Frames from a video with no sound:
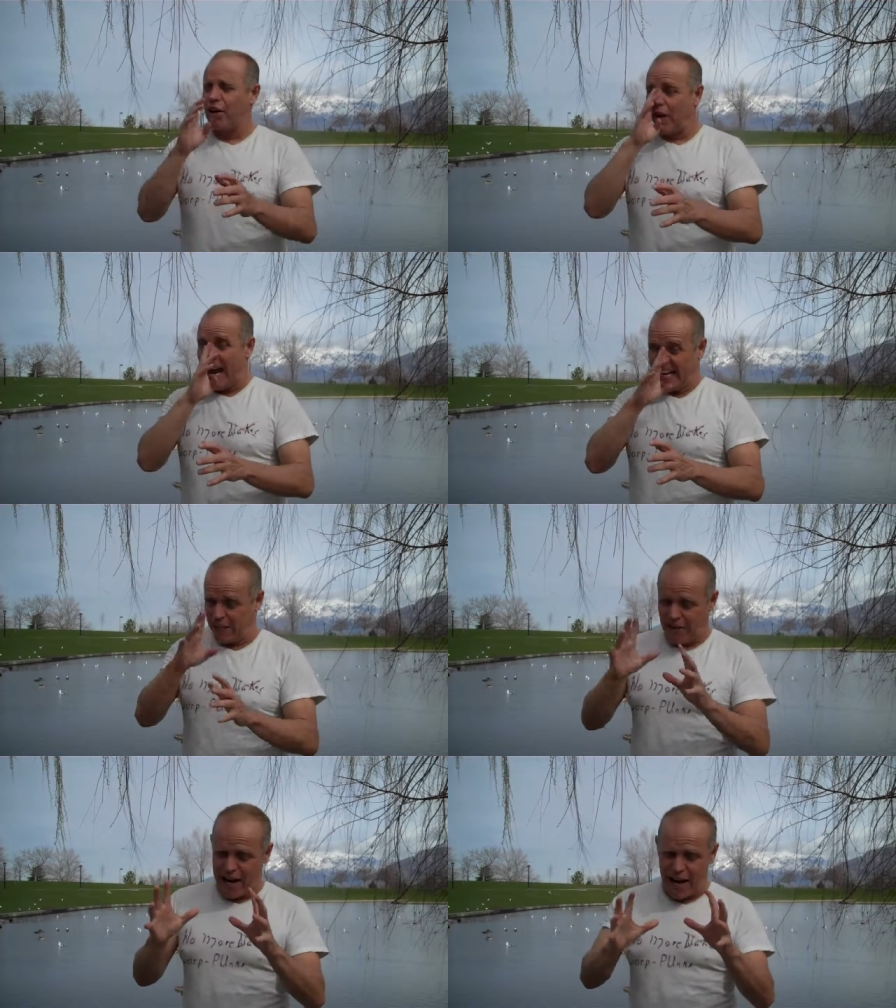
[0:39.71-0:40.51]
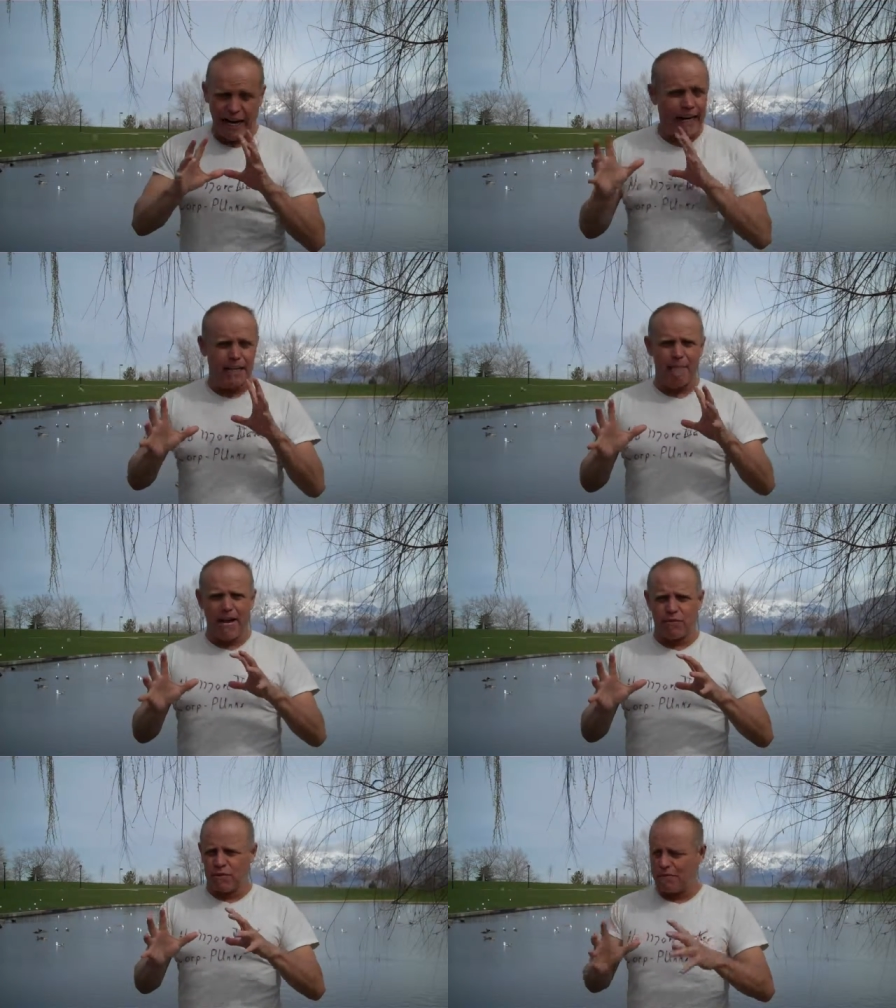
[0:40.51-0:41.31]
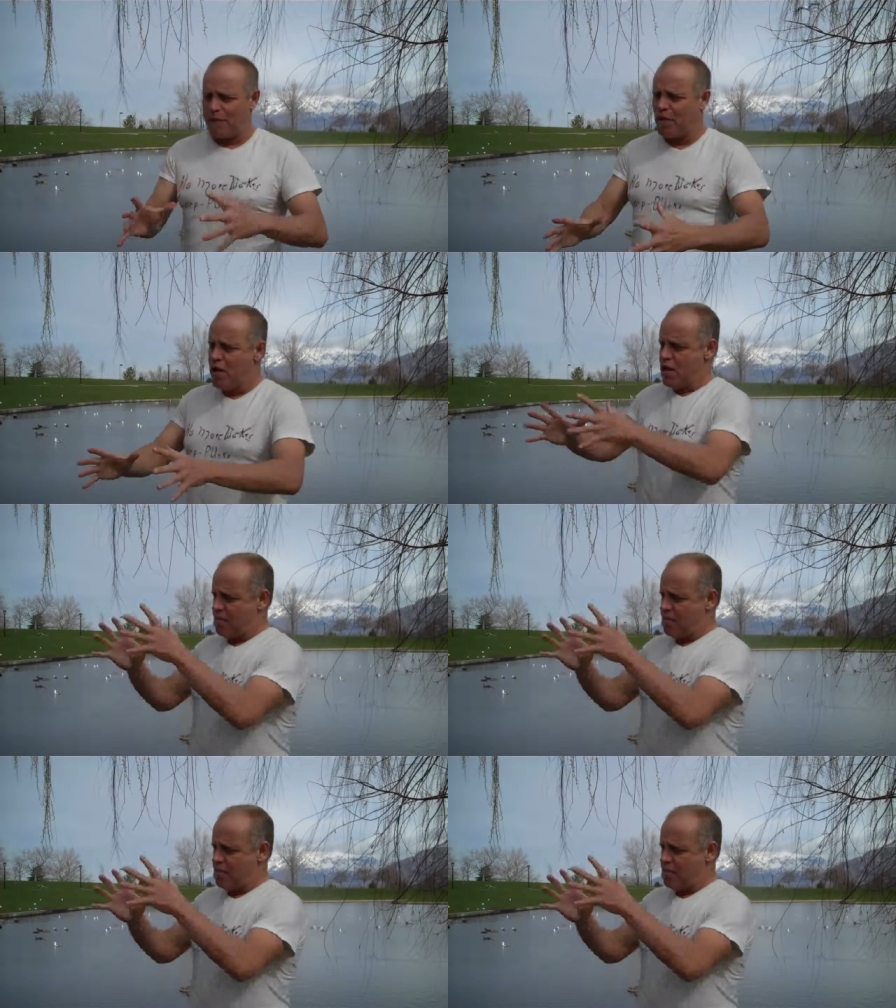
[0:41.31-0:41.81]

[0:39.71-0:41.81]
Now, granted, granted, I get in debates with the people.